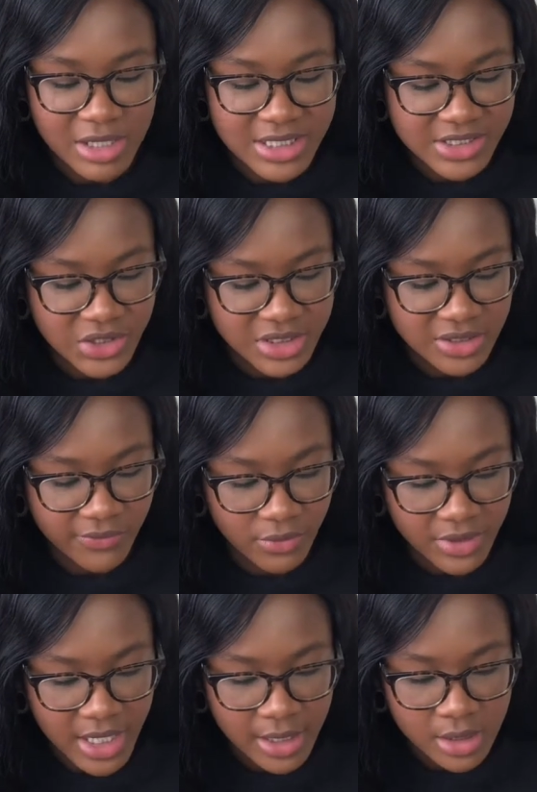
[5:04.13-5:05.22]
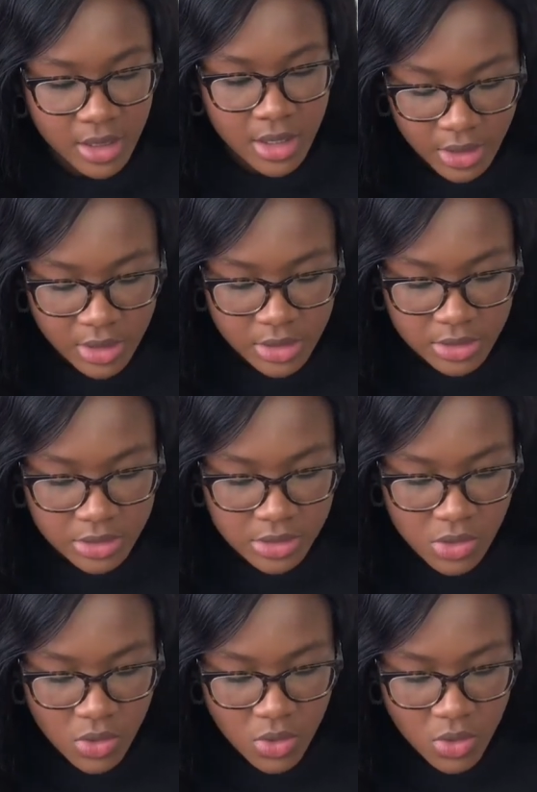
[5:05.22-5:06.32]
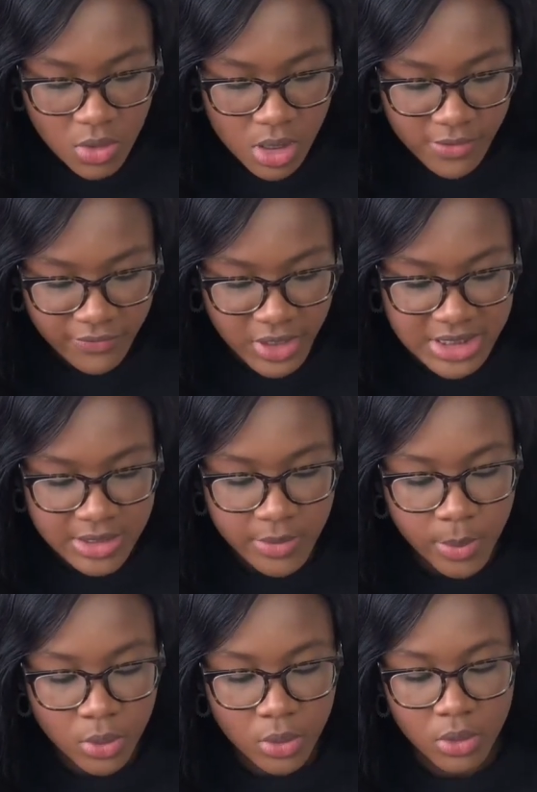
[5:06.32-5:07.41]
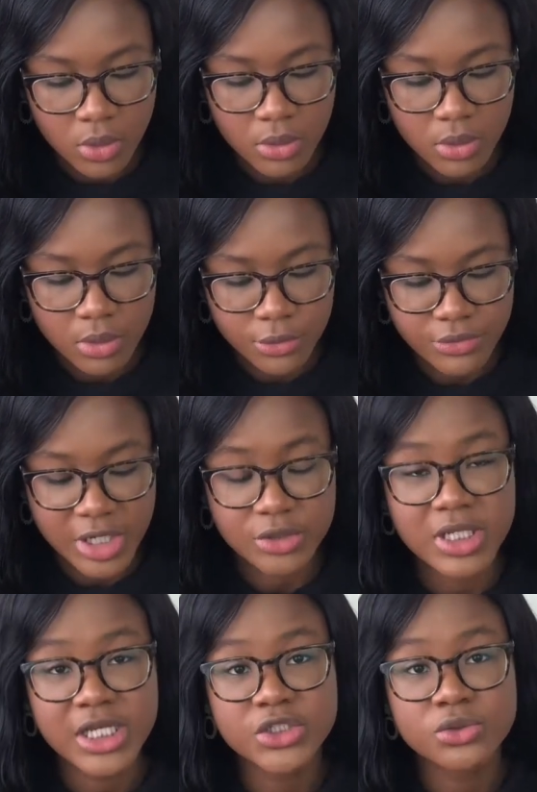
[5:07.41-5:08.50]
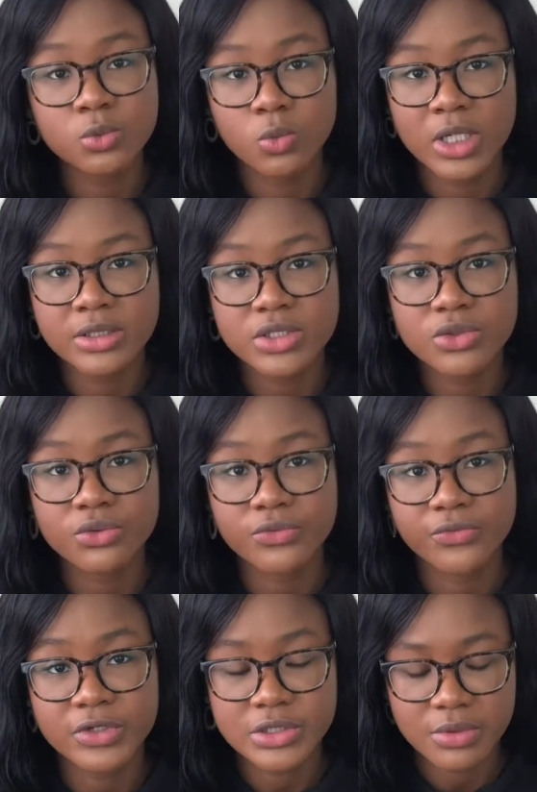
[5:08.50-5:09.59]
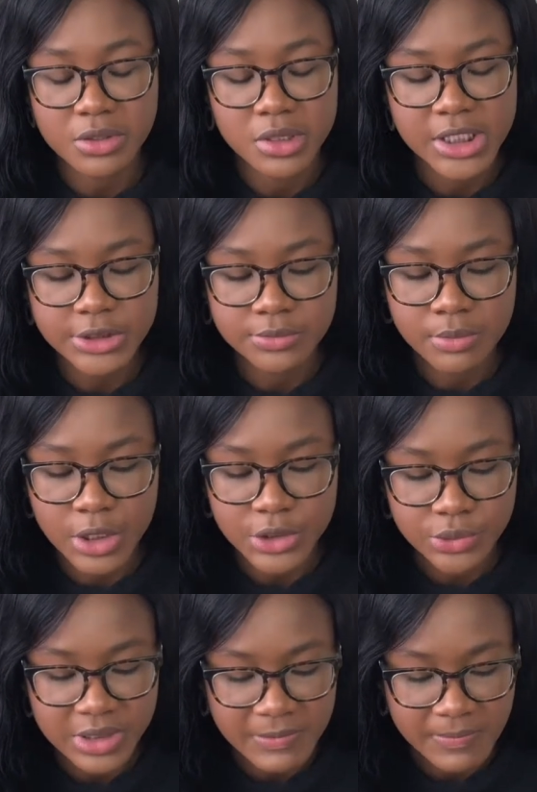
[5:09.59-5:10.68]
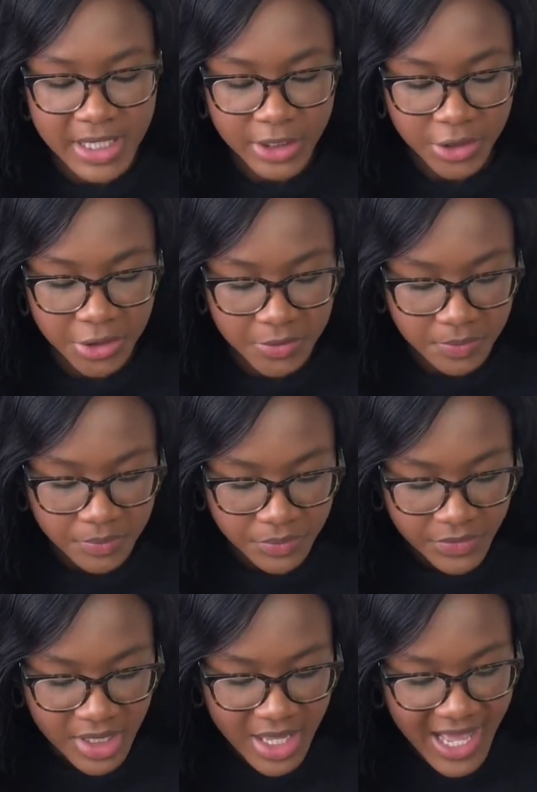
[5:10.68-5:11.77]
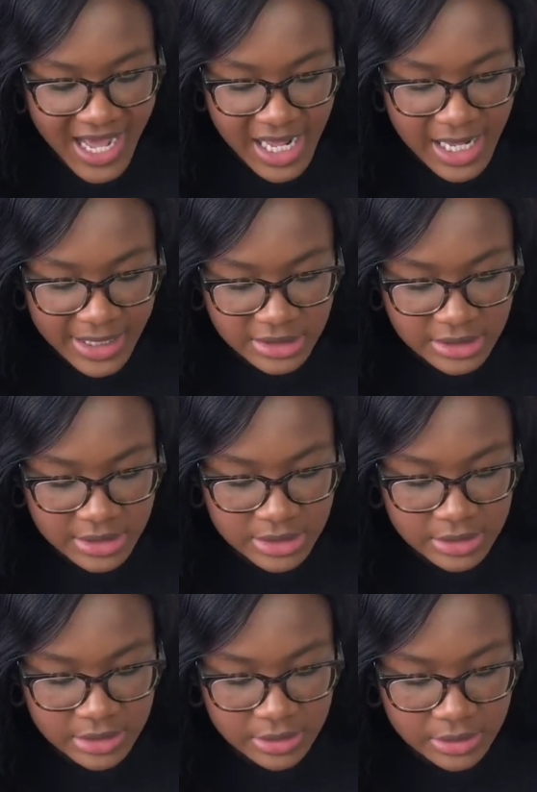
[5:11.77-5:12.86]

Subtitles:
I studied for that. So, for example, Regulation 1, so the first regulation module in Becker, has